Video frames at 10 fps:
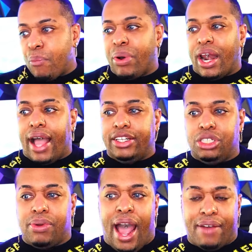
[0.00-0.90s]
But I
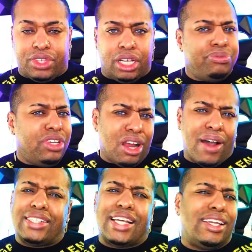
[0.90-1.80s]
do have to, you know,
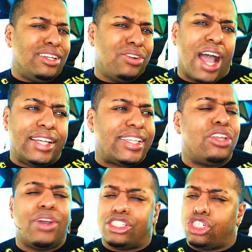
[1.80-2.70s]
as you guys
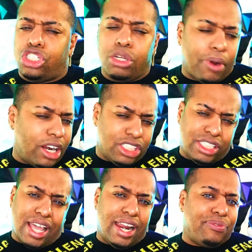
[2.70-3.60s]
are super
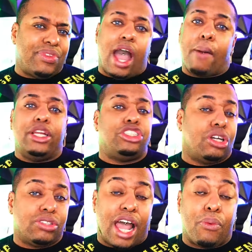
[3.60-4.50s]
understanding how many
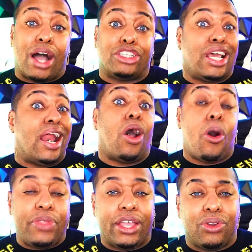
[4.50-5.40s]
shows I watch, and I
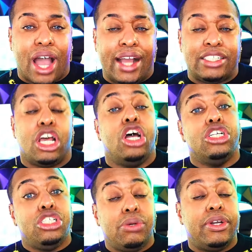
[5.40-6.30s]
hope that you guys
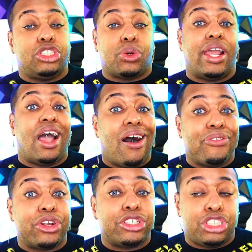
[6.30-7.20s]
do enjoy
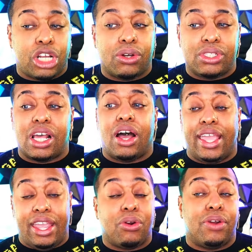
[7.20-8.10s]
other shows
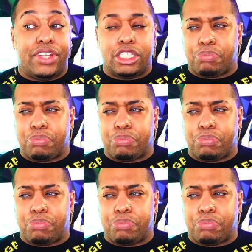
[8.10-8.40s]
here on this